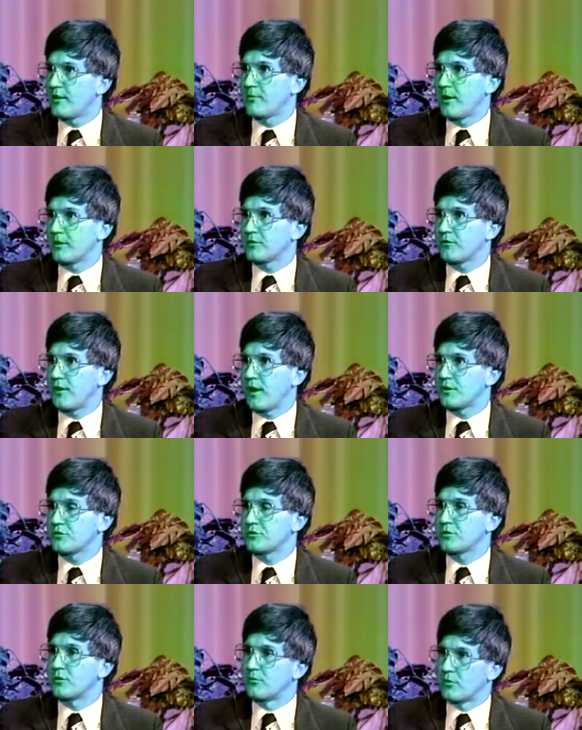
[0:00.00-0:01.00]
of
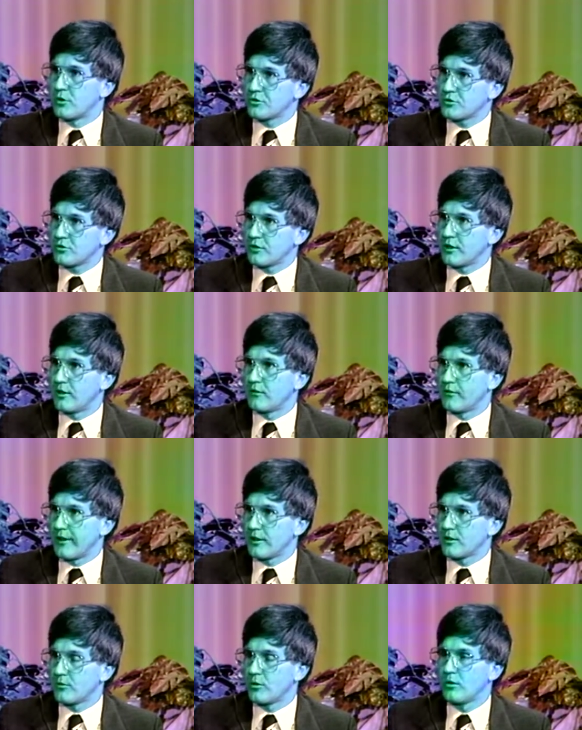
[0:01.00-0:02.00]
manufacturers commercially
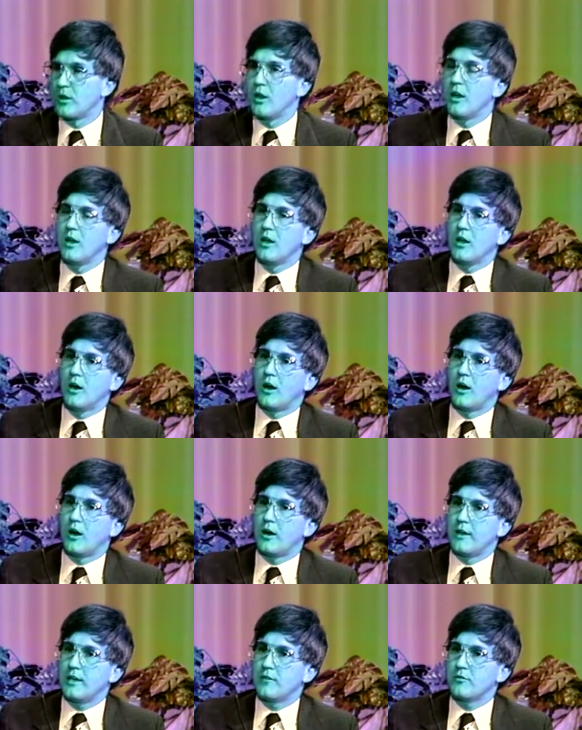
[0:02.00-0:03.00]
available.
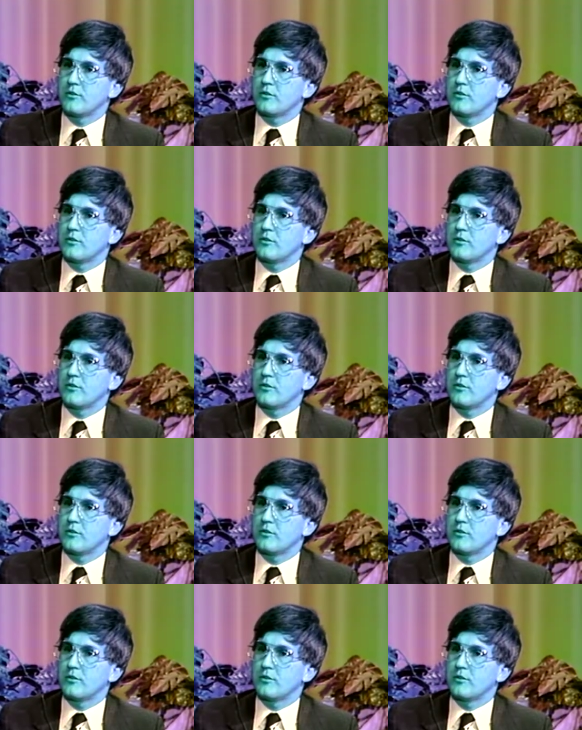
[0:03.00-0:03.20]
Uh, even